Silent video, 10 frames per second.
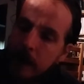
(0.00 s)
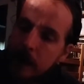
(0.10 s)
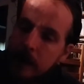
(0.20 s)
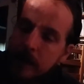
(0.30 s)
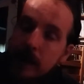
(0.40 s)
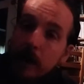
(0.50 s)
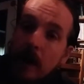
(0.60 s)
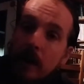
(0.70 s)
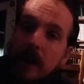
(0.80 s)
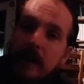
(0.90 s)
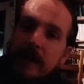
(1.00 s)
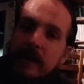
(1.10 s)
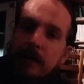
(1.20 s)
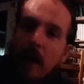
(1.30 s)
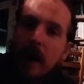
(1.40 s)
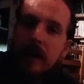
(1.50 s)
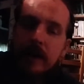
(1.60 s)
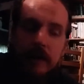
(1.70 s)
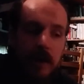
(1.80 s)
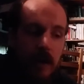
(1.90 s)
So yogin is a
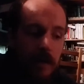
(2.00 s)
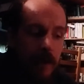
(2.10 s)
practitioner of